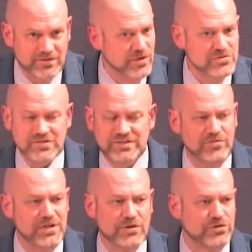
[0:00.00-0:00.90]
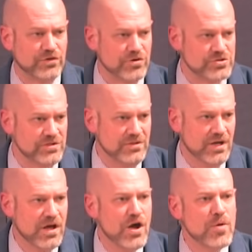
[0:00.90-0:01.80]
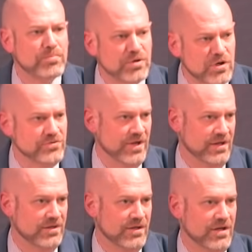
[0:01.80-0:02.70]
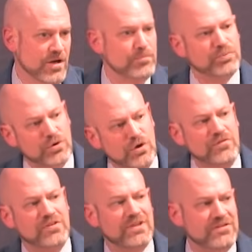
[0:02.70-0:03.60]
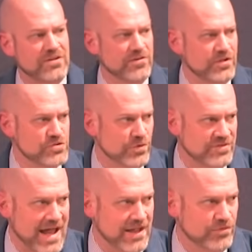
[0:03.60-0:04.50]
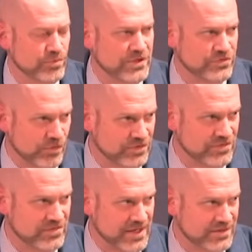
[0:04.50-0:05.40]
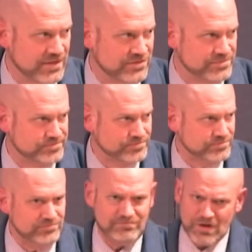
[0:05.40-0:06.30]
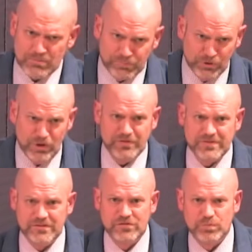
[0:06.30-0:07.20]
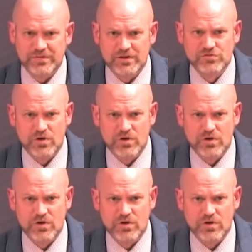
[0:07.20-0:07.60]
Don't just give me an assertion. Prove it. Prove that these individuals had resources like this. Prove that this is what they're